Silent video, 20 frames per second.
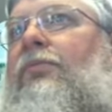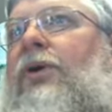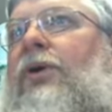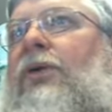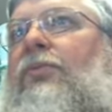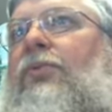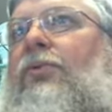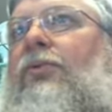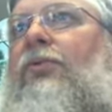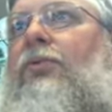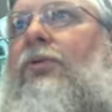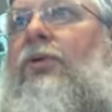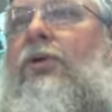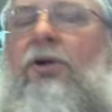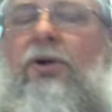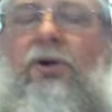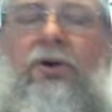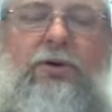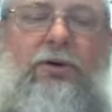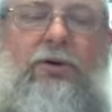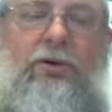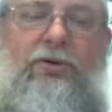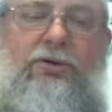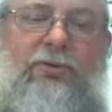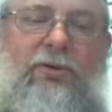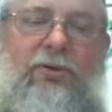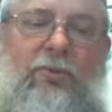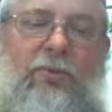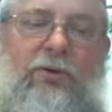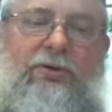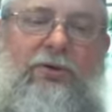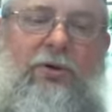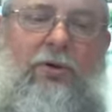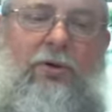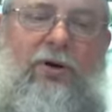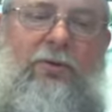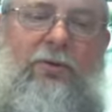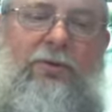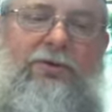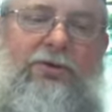People do some of the most
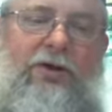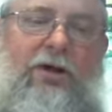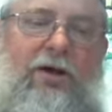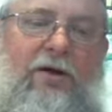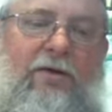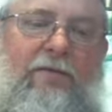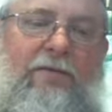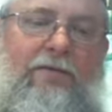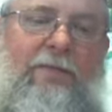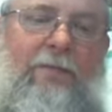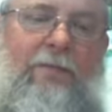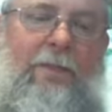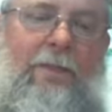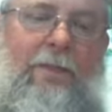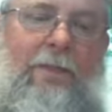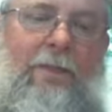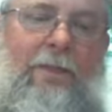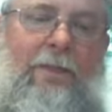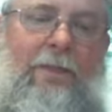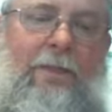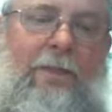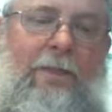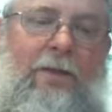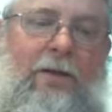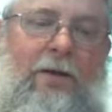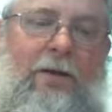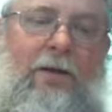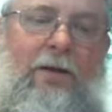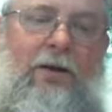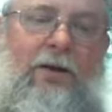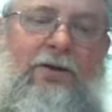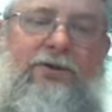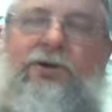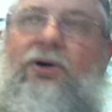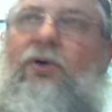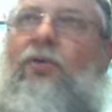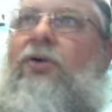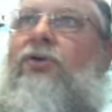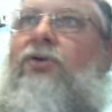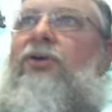horrible stuff and
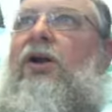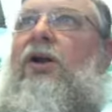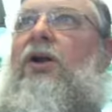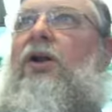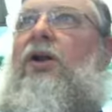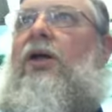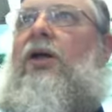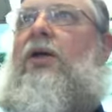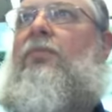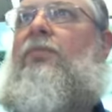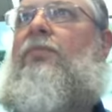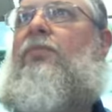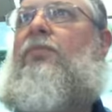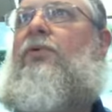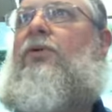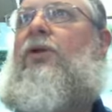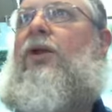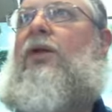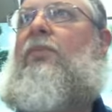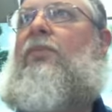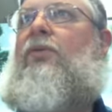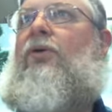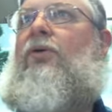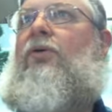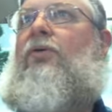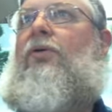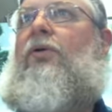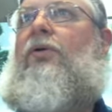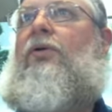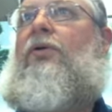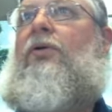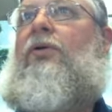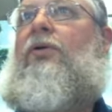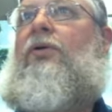still want to try to claim the name of the Lord.